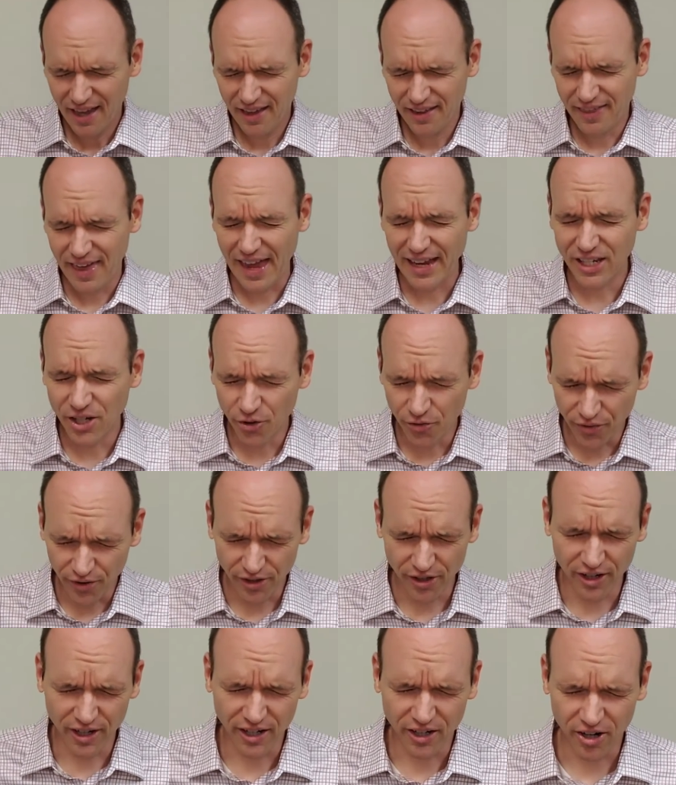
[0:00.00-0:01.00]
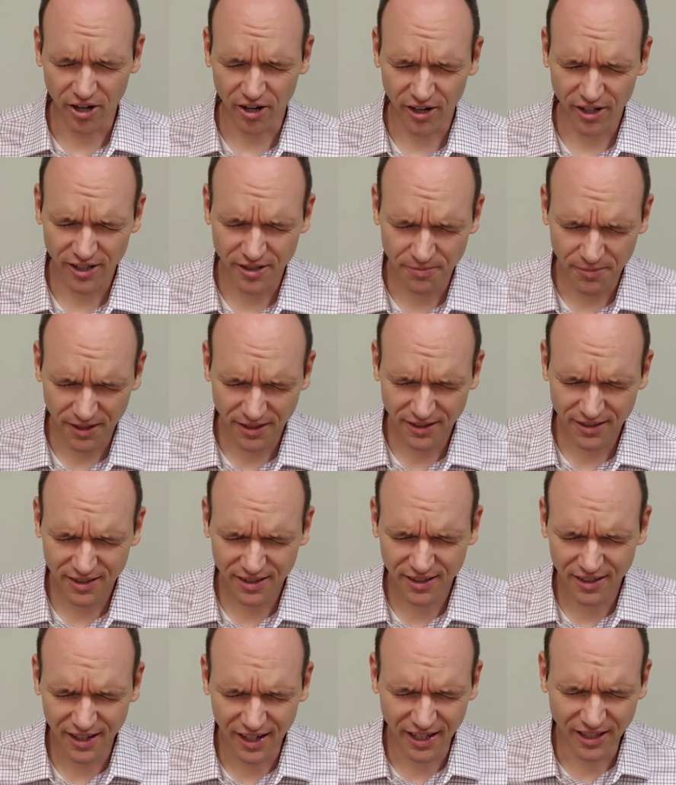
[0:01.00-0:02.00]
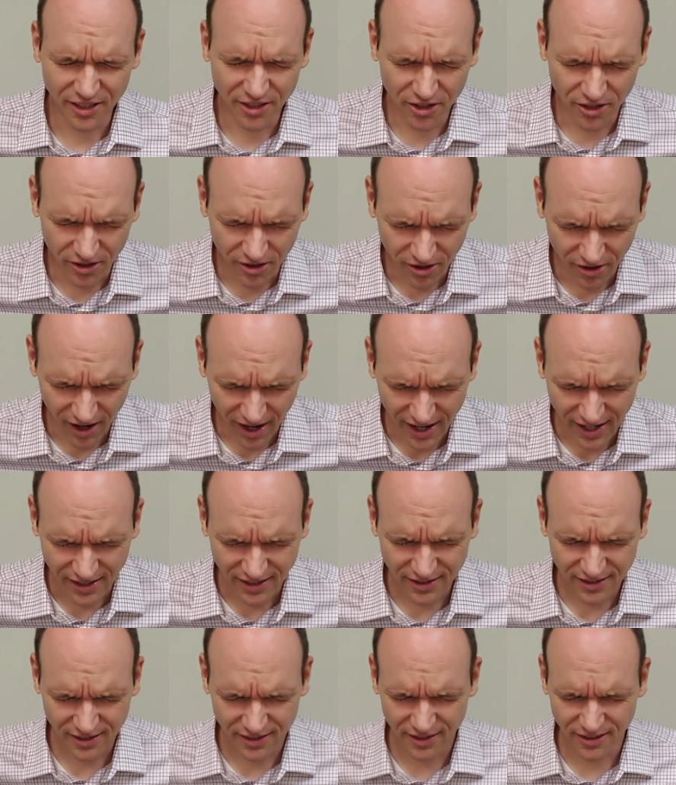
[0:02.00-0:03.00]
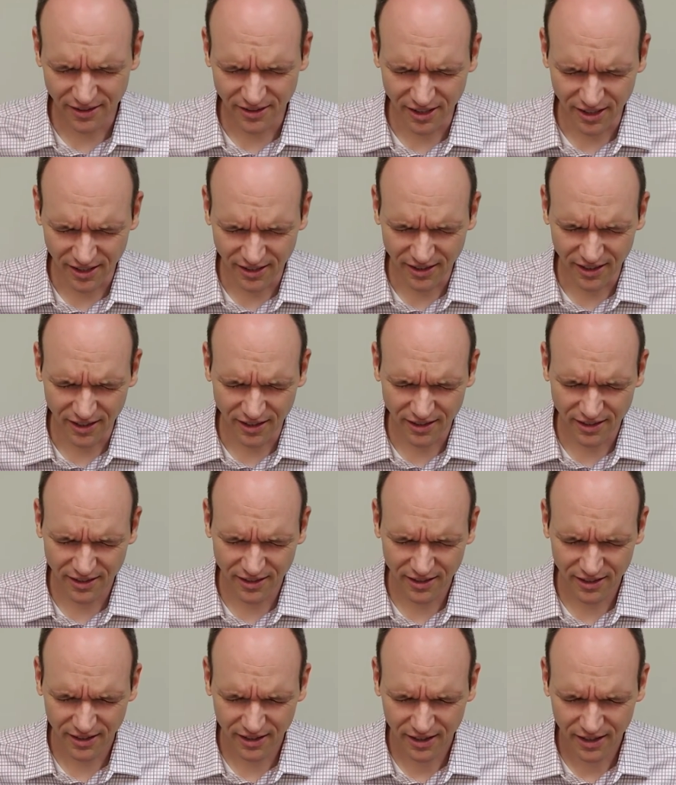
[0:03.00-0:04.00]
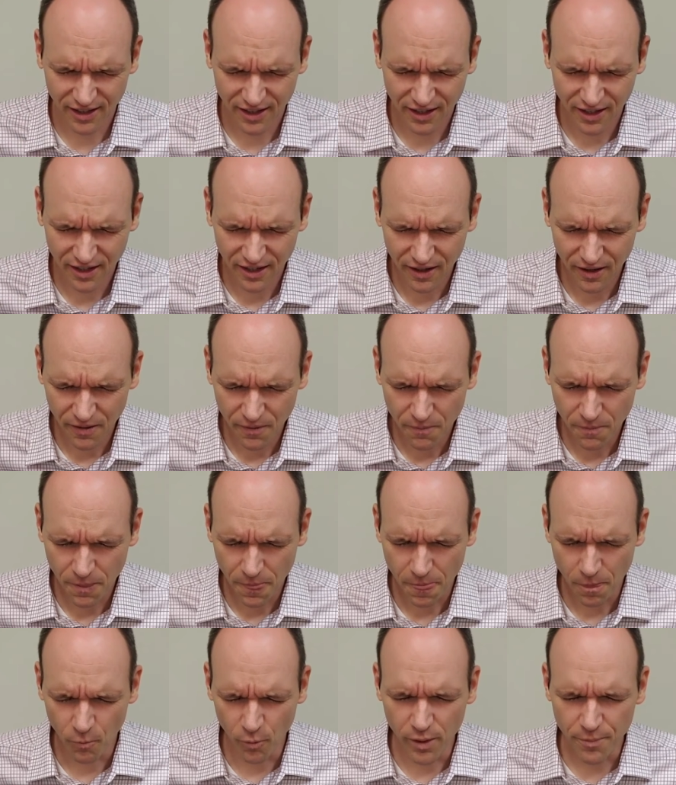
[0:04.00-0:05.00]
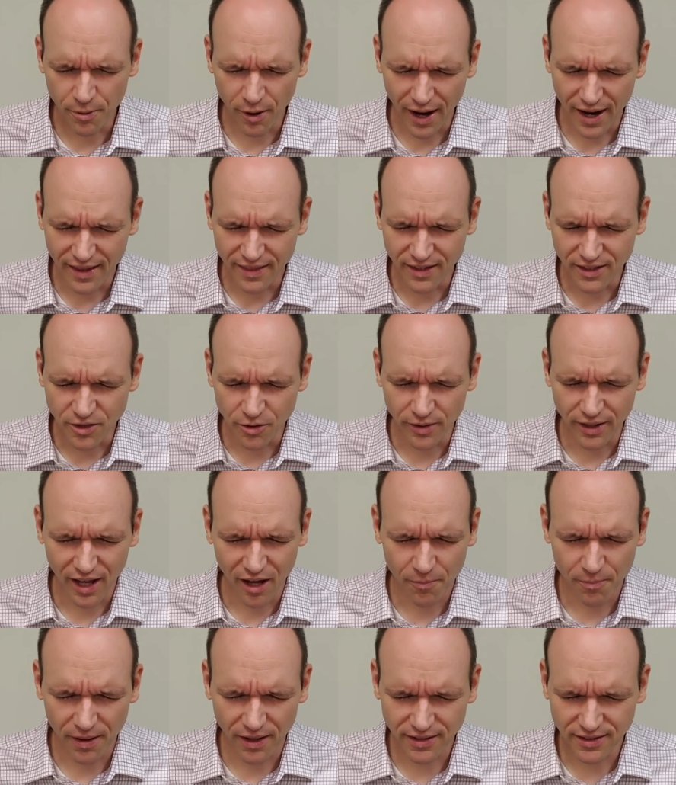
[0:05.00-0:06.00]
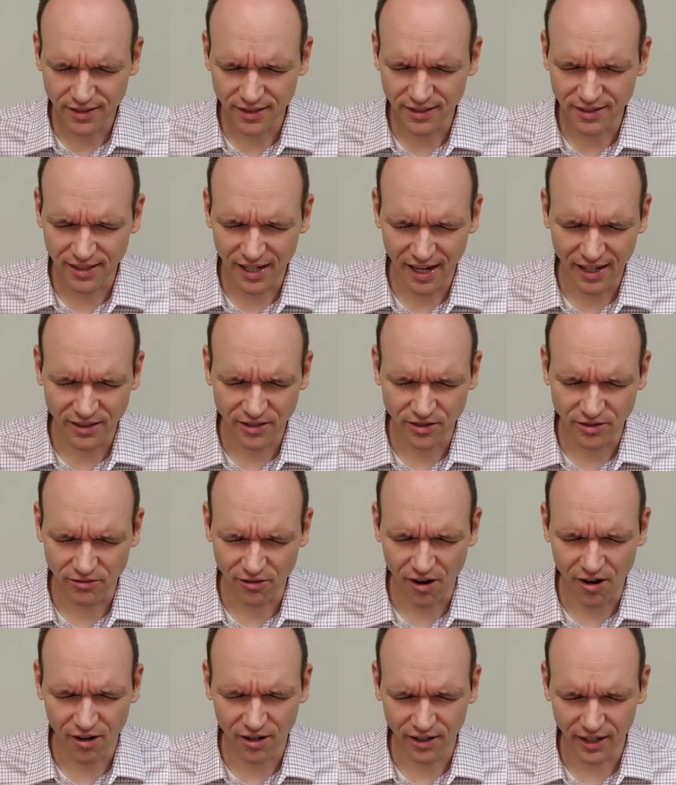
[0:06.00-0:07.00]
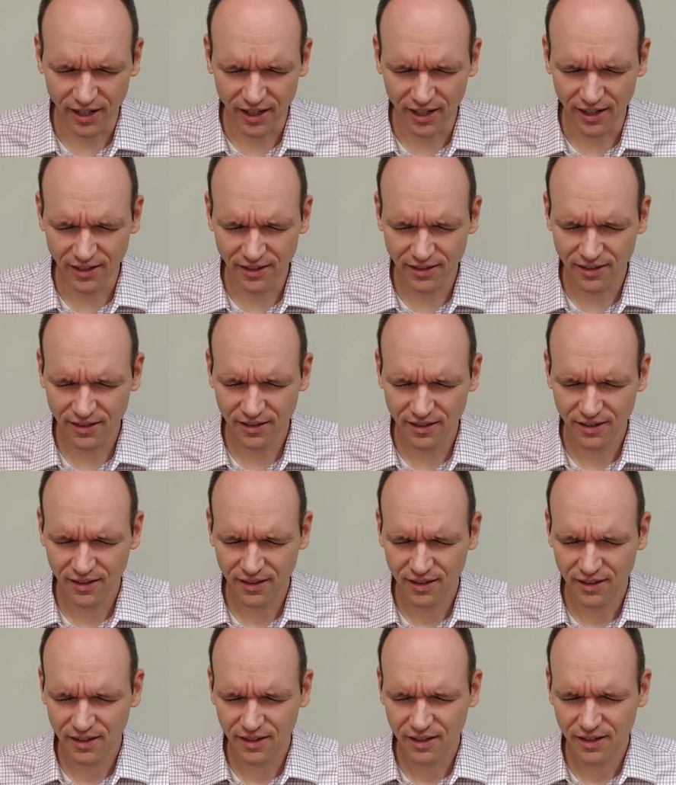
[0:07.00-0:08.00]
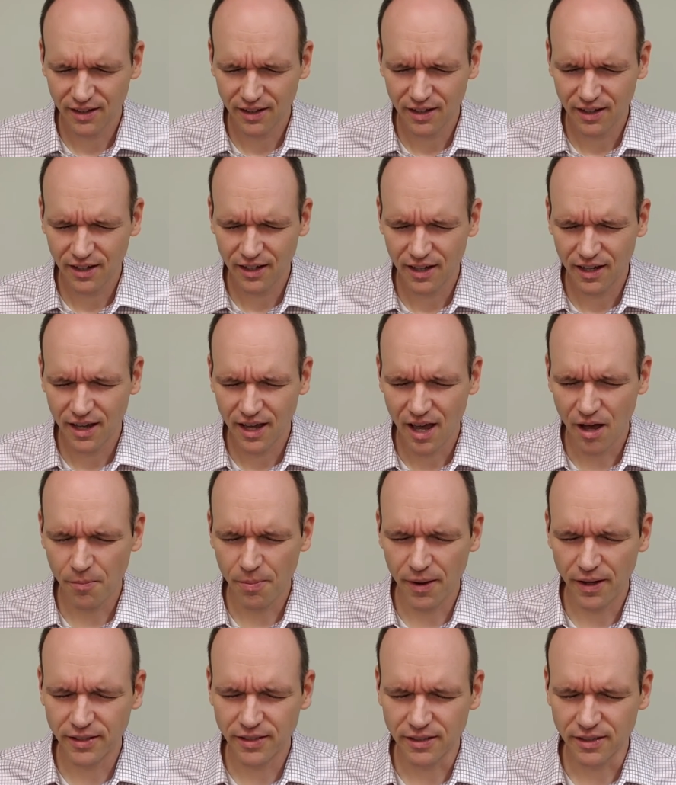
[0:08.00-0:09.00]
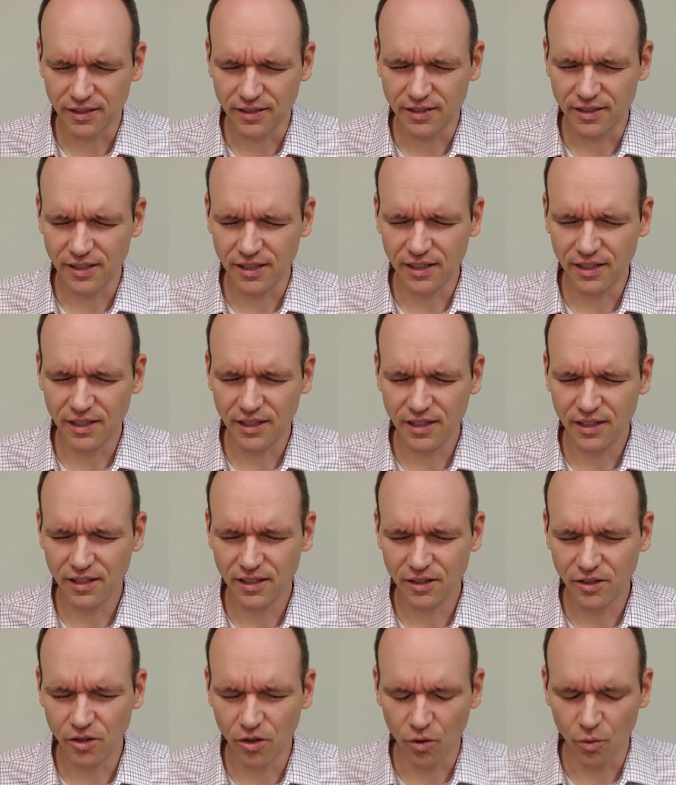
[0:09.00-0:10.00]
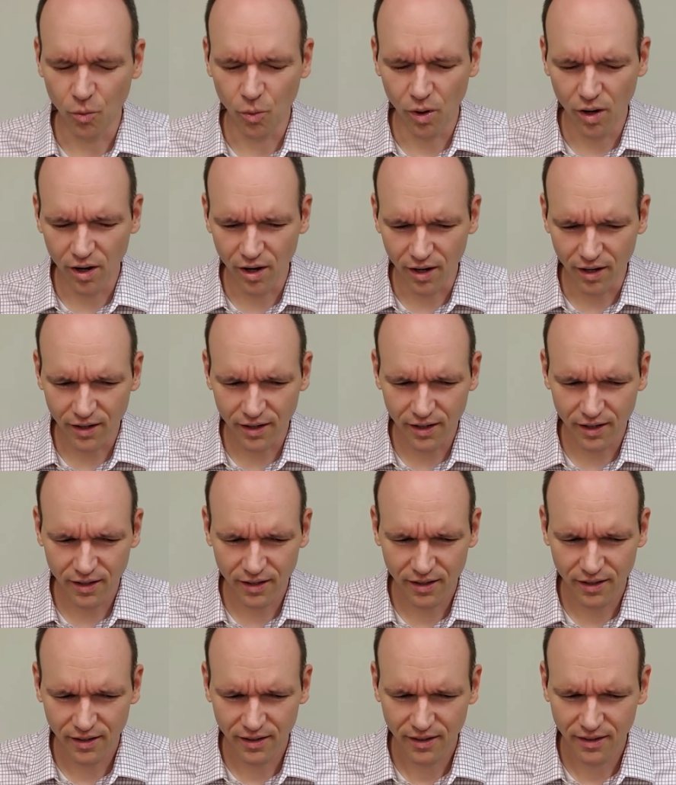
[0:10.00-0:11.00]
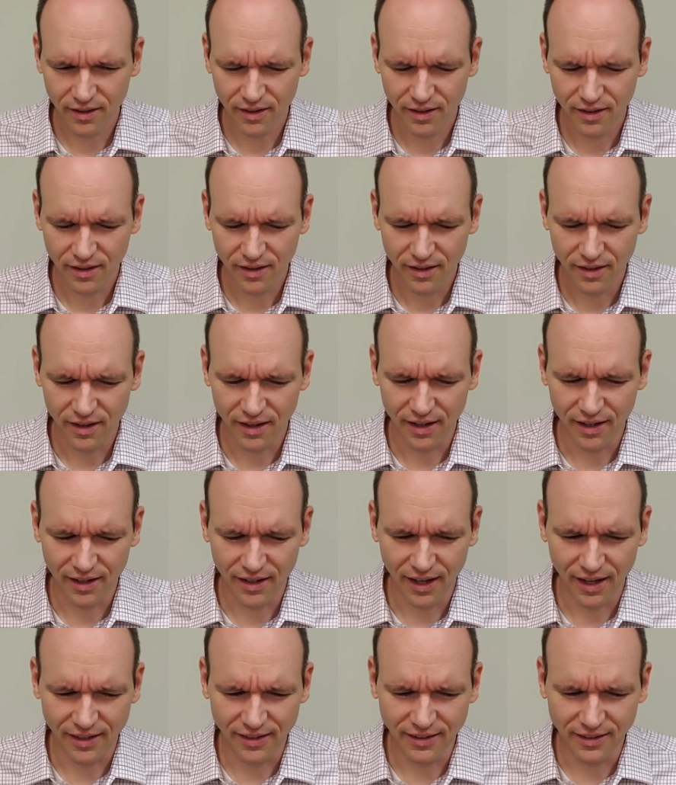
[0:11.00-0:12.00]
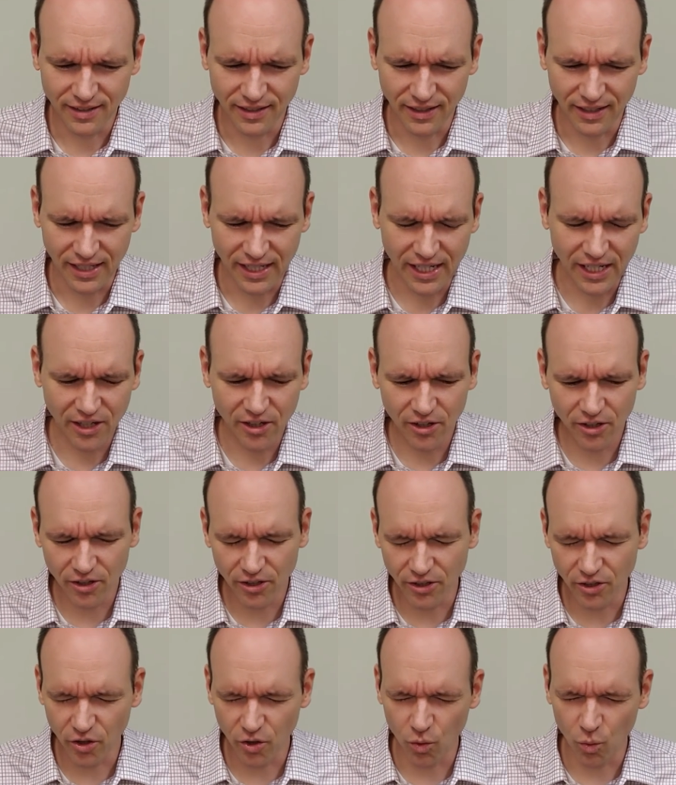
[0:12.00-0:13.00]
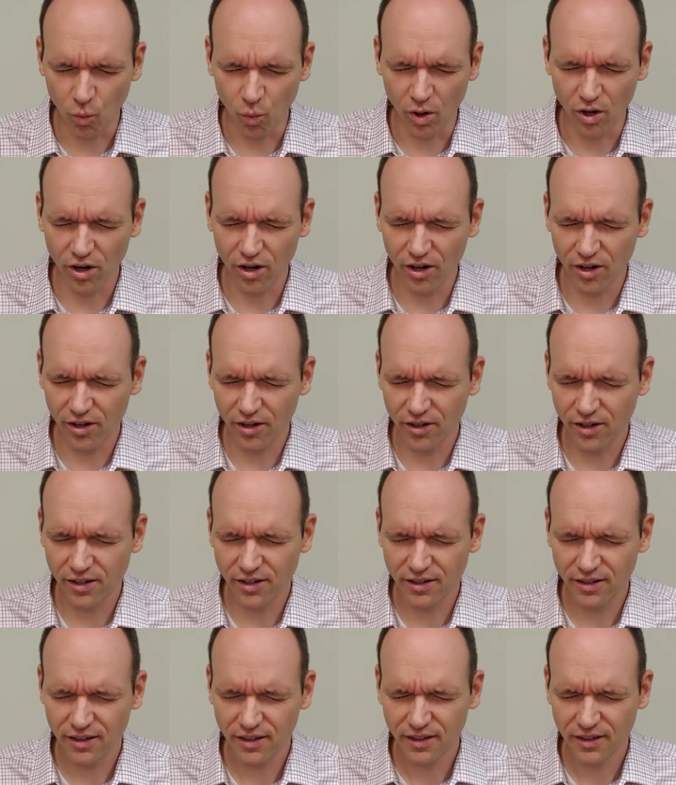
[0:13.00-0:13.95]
Thank you for your encouragement and your grace, Jesus. We pray that you would help us to stand strong in it. Help us to see your work and to hear your word